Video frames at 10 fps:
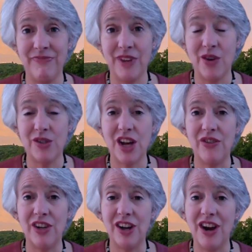I was
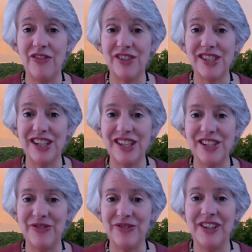having a
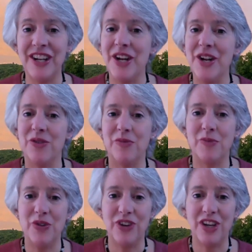conversation with my
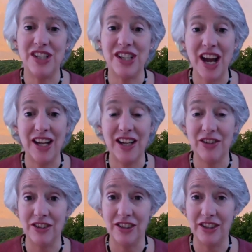friend Jackie
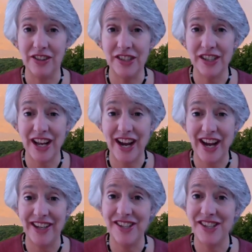earlier today,
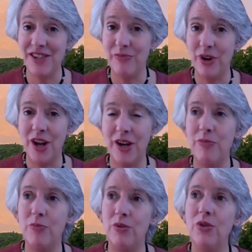and she brought up a
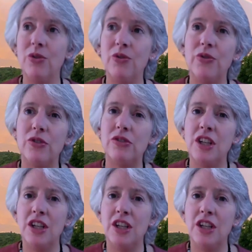beautiful